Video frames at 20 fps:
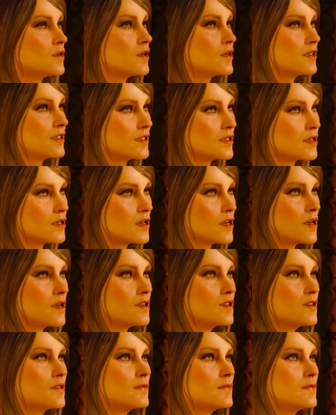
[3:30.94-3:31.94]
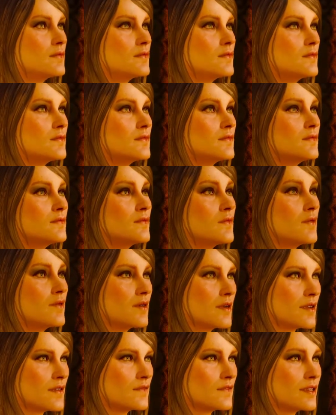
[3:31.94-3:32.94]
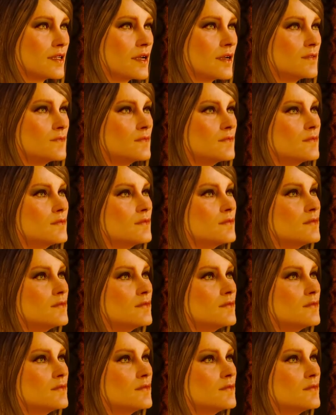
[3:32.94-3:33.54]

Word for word: No need to rush. We have time.